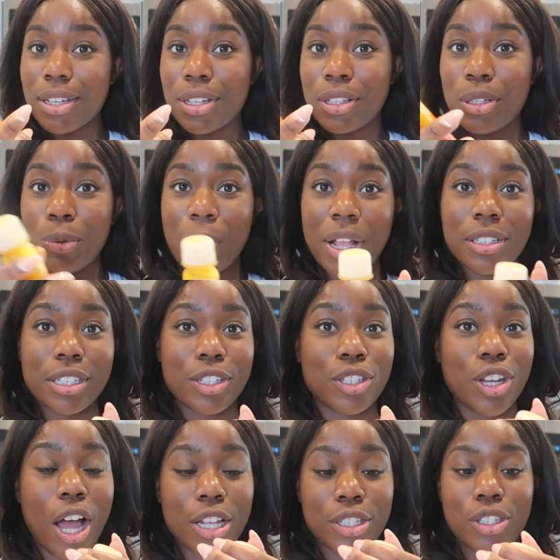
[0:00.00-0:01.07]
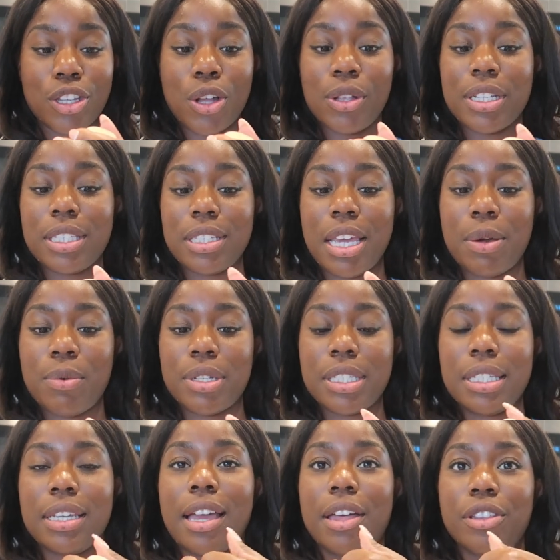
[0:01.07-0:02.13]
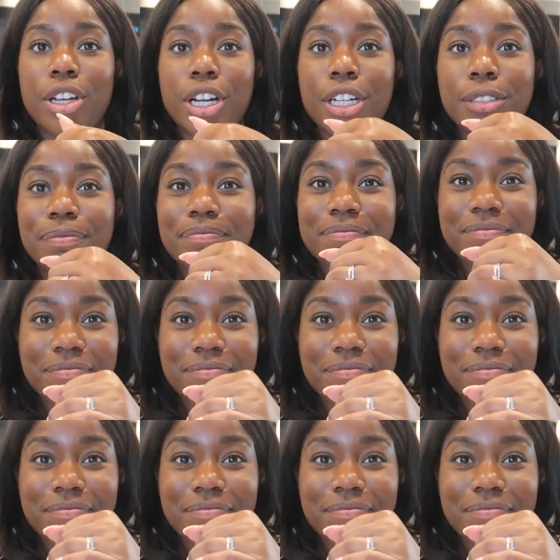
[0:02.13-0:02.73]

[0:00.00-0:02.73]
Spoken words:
a good little wellness shot, so let's take one together.